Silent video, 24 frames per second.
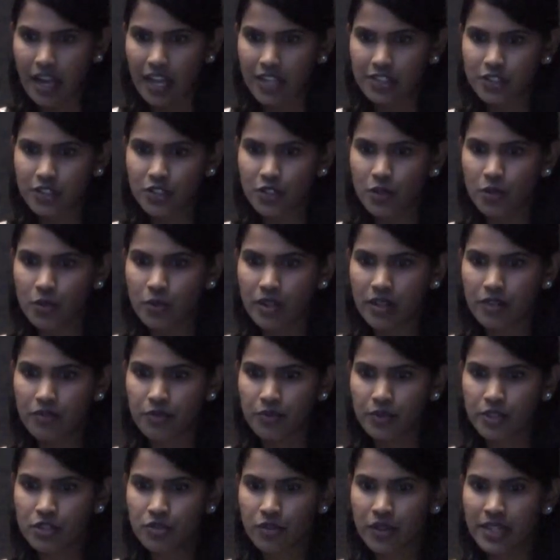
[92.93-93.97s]
And so if
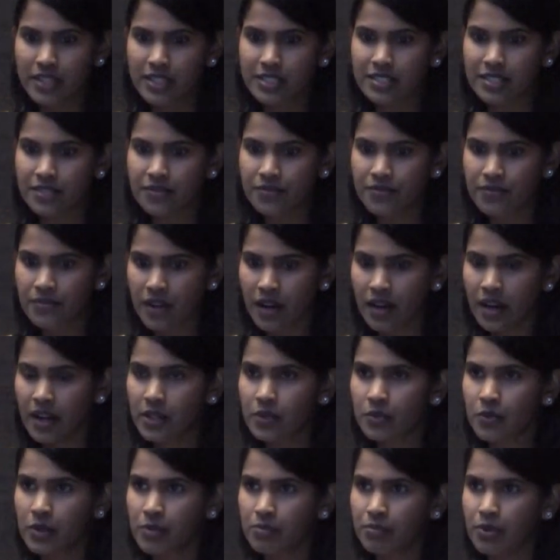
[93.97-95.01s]
we try to
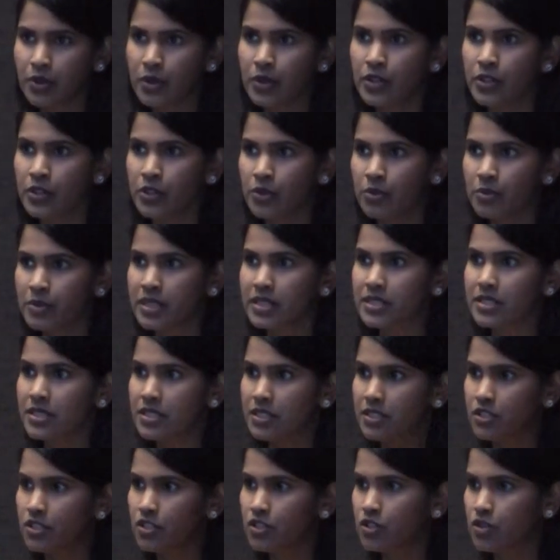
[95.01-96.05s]
define what proteomics
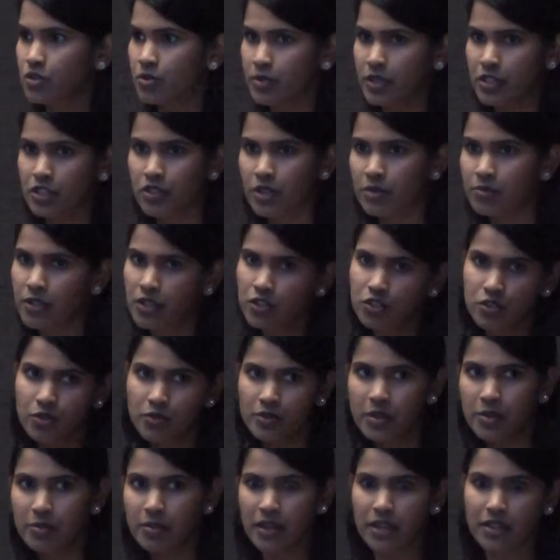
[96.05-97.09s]
is, just to make sure, I'm not sure
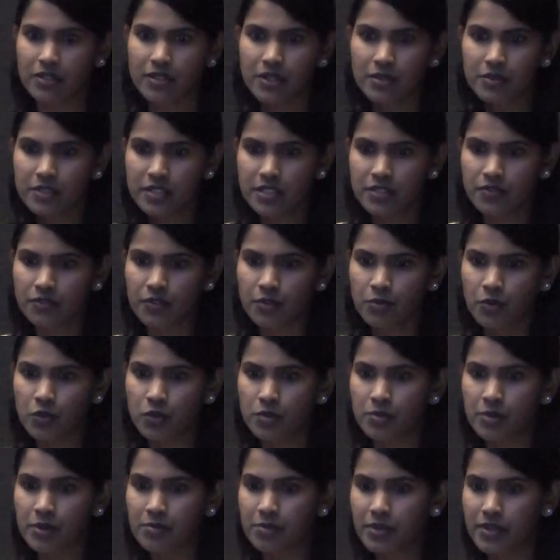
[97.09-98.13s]
what the background is for
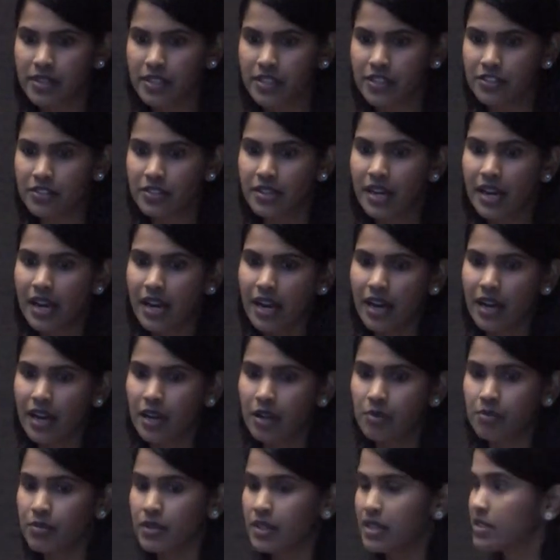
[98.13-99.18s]
most people here,
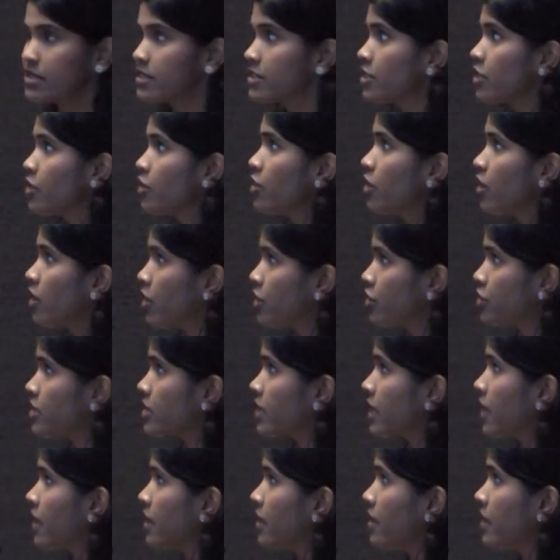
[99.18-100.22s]
it's the
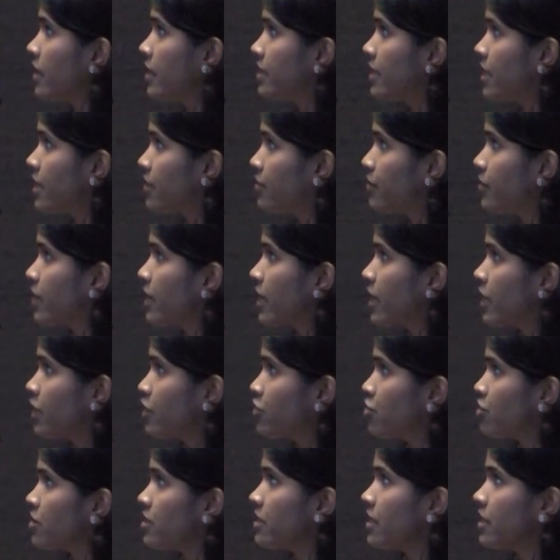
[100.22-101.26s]
large-scale
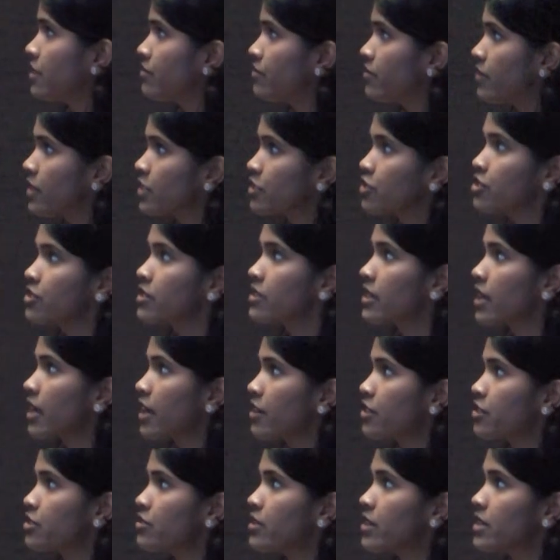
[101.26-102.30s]
identification and functional
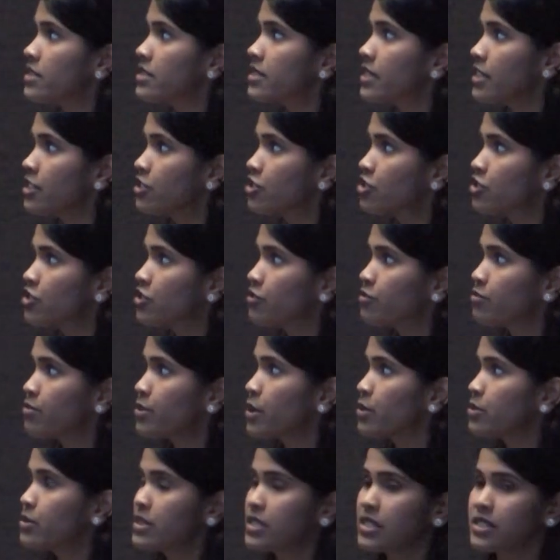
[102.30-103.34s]
characterization of
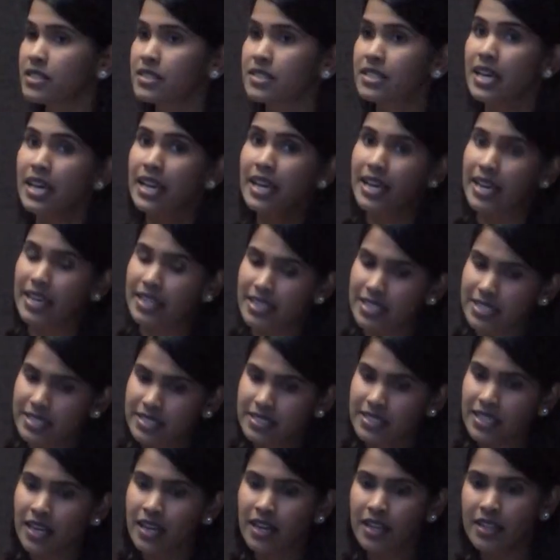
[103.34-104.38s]
proteins in a
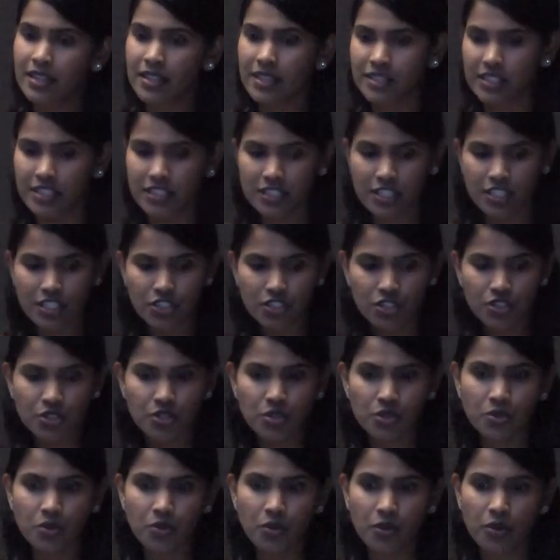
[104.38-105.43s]
cell, in a
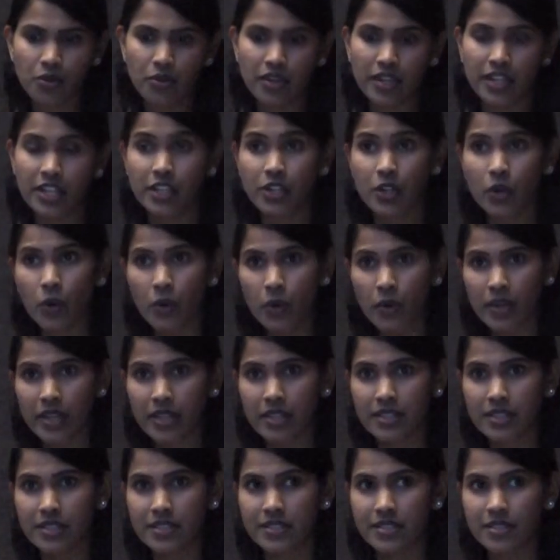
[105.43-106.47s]
tissue, or in an
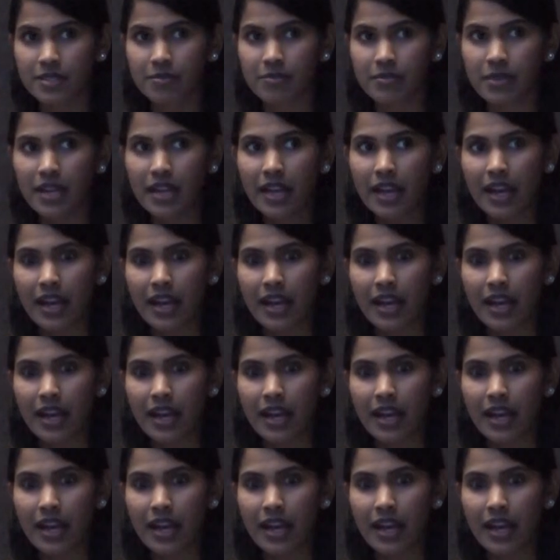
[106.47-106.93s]
organism.